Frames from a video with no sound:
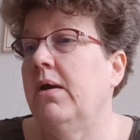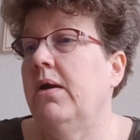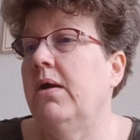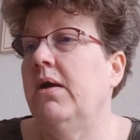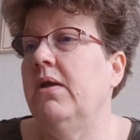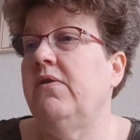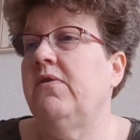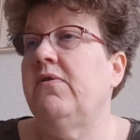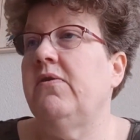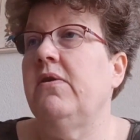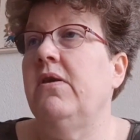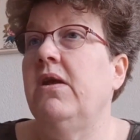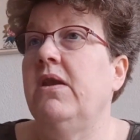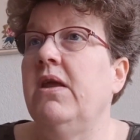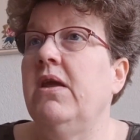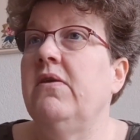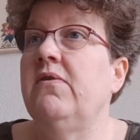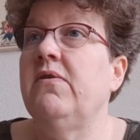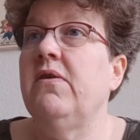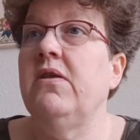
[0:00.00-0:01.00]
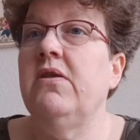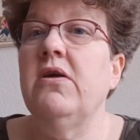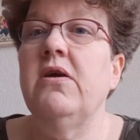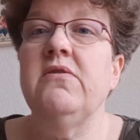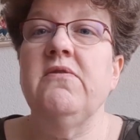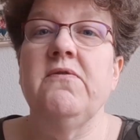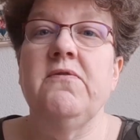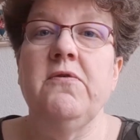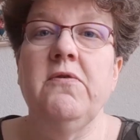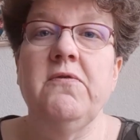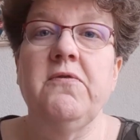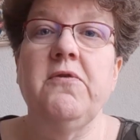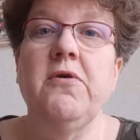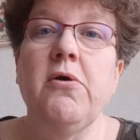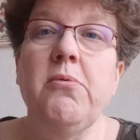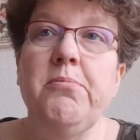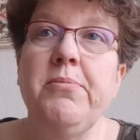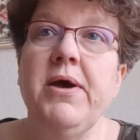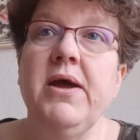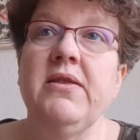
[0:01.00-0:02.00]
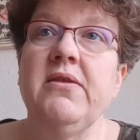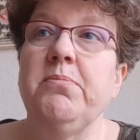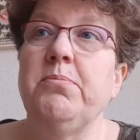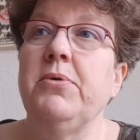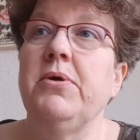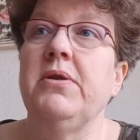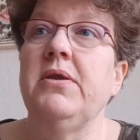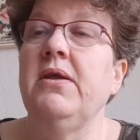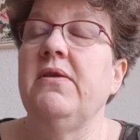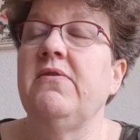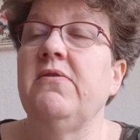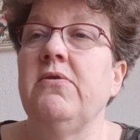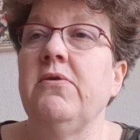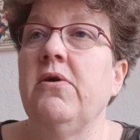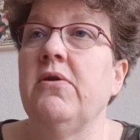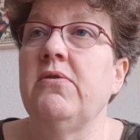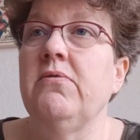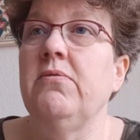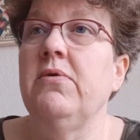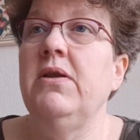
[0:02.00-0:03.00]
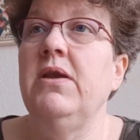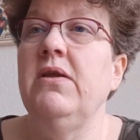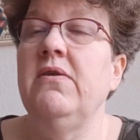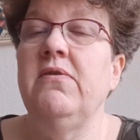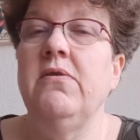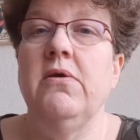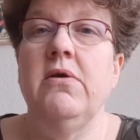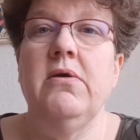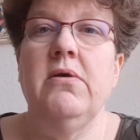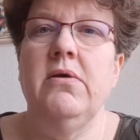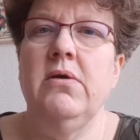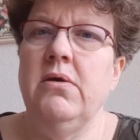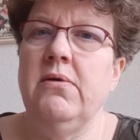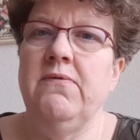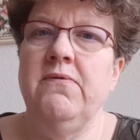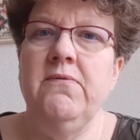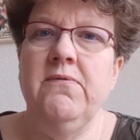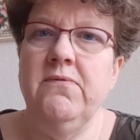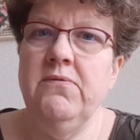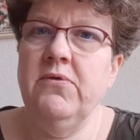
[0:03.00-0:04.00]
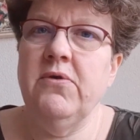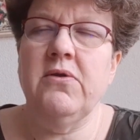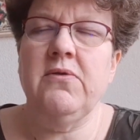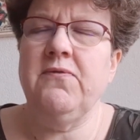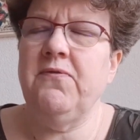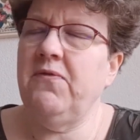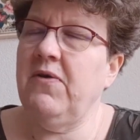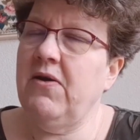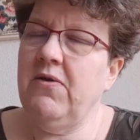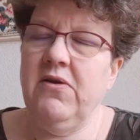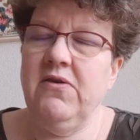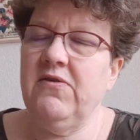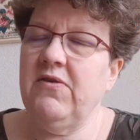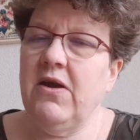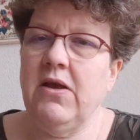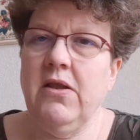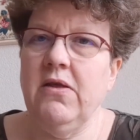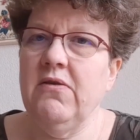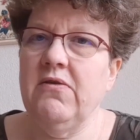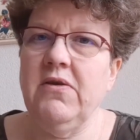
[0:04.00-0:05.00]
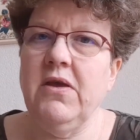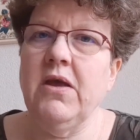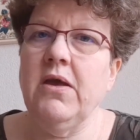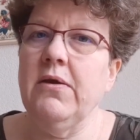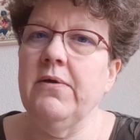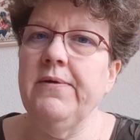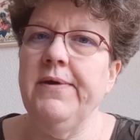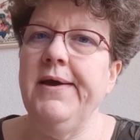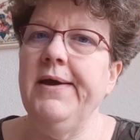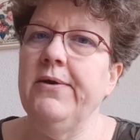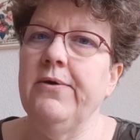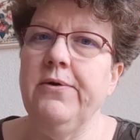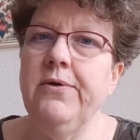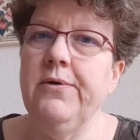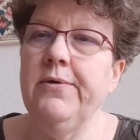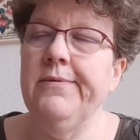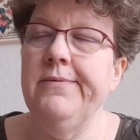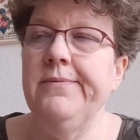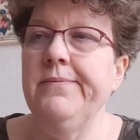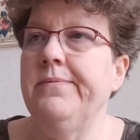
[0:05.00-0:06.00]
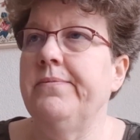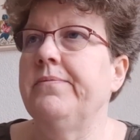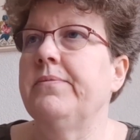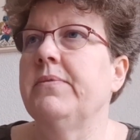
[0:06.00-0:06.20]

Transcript: It does involve combat, but it's not really not very challenging at all.